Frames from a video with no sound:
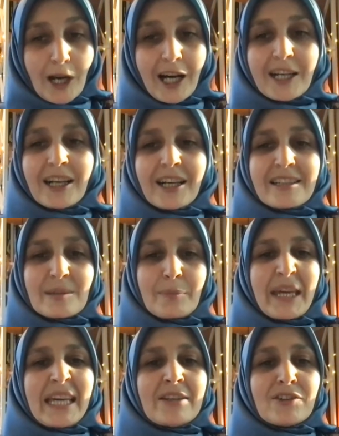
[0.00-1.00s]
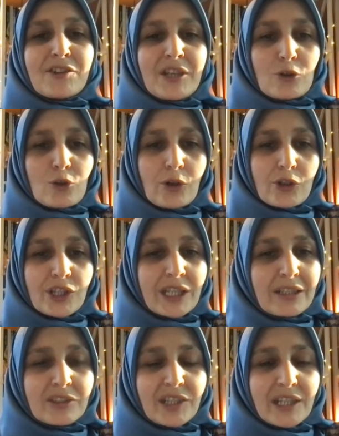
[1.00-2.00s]
Hakan's main research
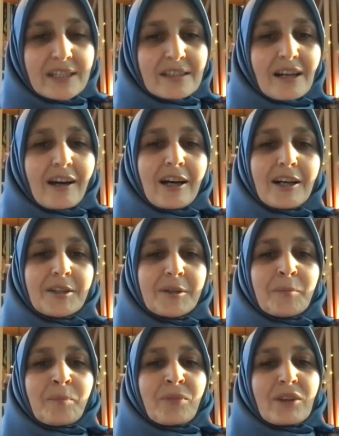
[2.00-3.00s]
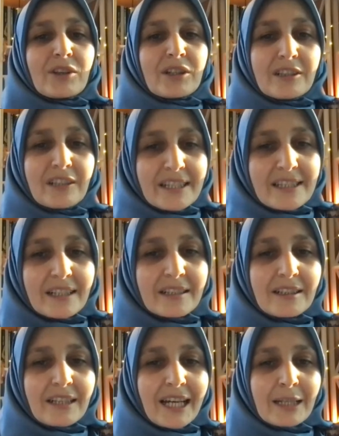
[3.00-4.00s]
interests are the
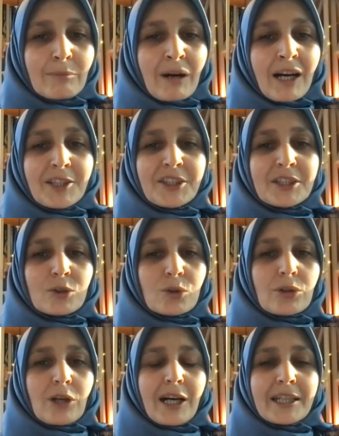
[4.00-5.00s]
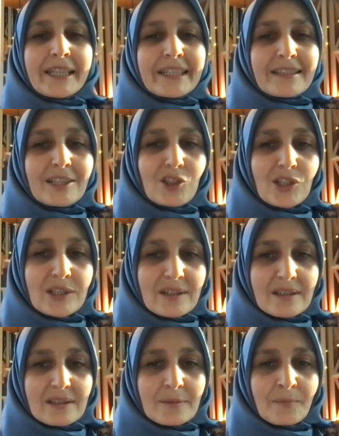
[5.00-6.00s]
classical and modern Qur'an
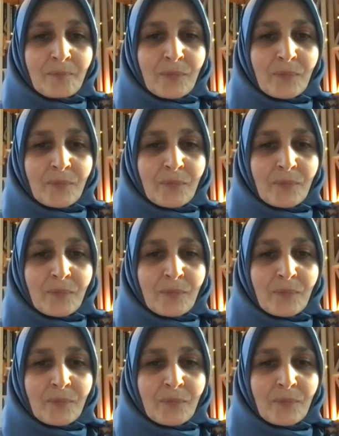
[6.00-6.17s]
exegesis,